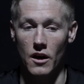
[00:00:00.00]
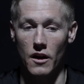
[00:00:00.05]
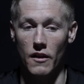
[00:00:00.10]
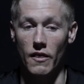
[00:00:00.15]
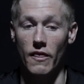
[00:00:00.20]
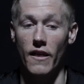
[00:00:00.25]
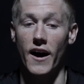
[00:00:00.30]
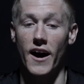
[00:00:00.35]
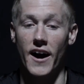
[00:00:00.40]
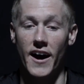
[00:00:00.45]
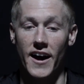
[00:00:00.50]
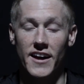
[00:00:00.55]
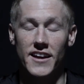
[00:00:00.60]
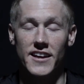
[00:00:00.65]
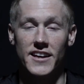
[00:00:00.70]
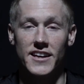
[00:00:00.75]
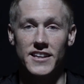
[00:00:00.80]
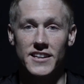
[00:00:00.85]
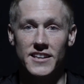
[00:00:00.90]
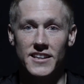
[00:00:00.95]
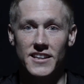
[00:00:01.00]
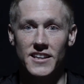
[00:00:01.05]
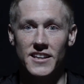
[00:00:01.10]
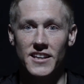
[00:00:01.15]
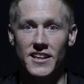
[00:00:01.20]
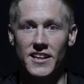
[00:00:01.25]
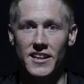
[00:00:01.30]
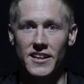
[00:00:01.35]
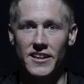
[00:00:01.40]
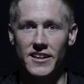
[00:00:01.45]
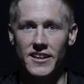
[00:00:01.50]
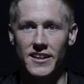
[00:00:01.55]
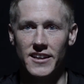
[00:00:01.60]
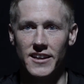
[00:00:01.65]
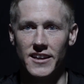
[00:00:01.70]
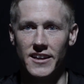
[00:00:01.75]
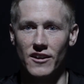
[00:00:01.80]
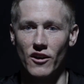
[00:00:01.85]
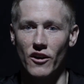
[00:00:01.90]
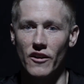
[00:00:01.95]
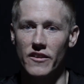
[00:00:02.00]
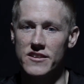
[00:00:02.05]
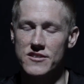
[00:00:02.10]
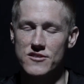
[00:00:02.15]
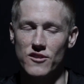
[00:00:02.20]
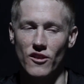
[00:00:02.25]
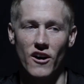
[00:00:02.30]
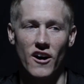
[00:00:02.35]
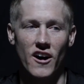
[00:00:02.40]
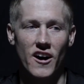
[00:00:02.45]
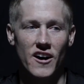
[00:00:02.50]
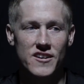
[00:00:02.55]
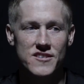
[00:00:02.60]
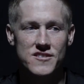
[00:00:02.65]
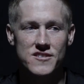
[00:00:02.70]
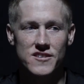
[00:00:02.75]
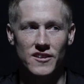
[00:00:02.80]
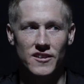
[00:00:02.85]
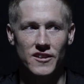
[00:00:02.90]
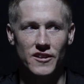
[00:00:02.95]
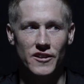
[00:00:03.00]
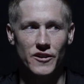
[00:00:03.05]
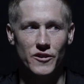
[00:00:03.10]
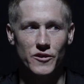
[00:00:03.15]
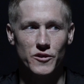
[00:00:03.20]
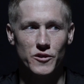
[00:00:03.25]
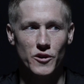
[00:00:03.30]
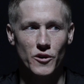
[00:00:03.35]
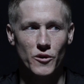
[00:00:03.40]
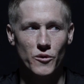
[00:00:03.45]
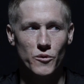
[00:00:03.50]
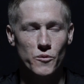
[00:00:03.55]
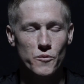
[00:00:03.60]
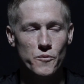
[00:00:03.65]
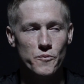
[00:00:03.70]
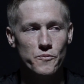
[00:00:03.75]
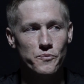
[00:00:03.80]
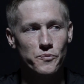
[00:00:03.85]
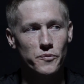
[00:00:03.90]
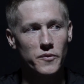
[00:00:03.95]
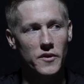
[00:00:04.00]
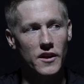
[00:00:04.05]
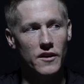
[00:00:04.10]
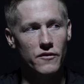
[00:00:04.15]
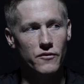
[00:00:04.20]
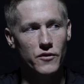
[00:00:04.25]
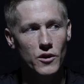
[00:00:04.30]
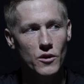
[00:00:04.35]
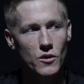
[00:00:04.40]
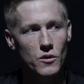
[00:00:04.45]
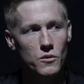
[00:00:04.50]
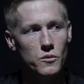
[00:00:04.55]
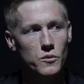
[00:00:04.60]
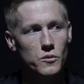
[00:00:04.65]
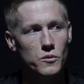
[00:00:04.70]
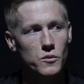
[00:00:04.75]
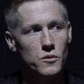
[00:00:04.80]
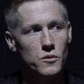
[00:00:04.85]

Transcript: a lot, and and all this loss, you know, you don't if you don't